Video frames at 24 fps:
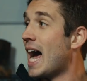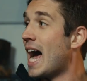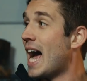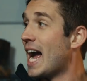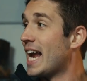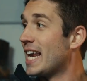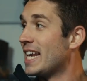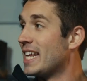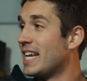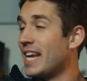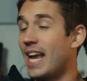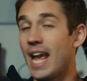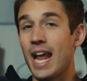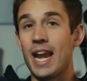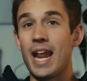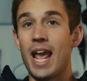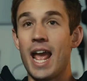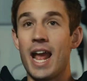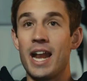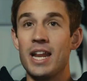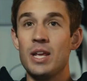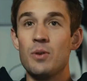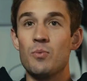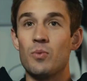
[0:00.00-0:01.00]
Tiny. And
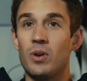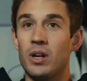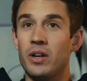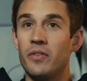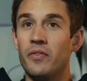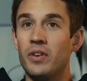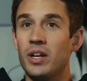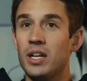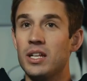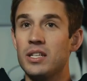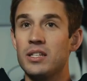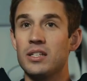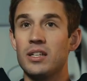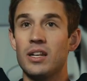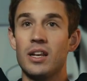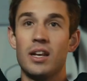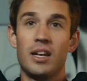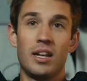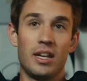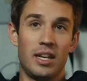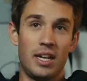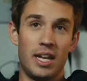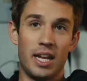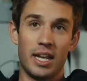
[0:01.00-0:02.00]
any one of us,
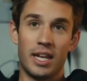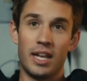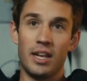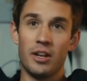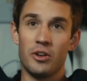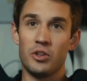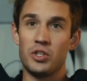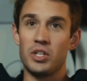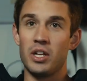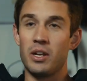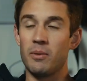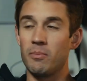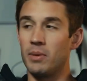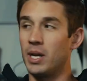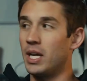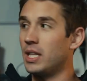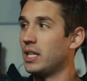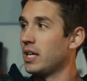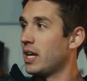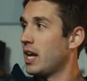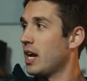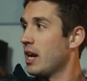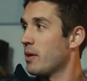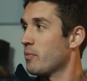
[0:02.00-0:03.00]
Nick here sitting behind
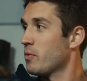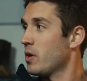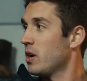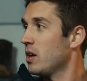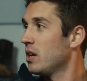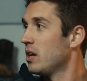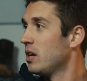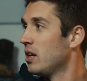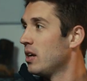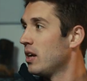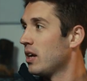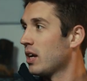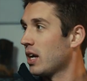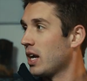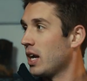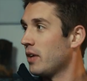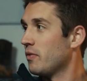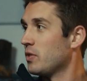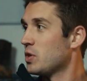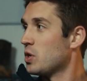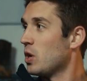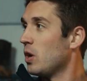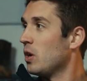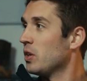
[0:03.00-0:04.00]
the camera, kind
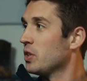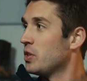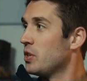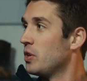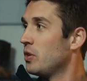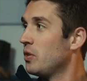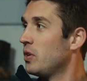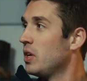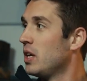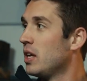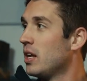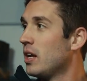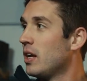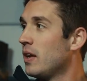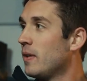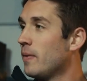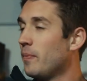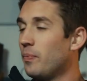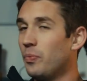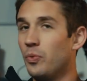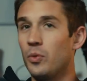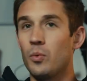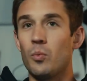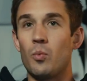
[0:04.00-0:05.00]
of a tall dude,
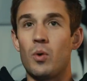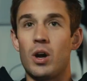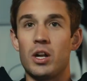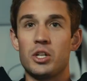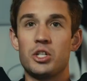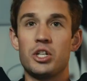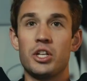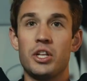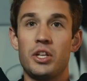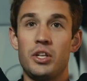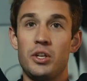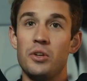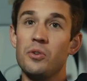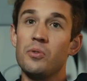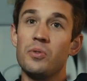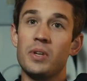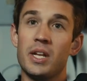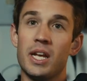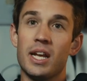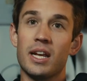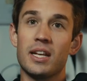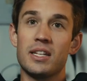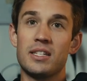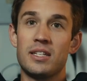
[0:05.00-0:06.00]
watching you,
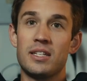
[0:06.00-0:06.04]
Nick,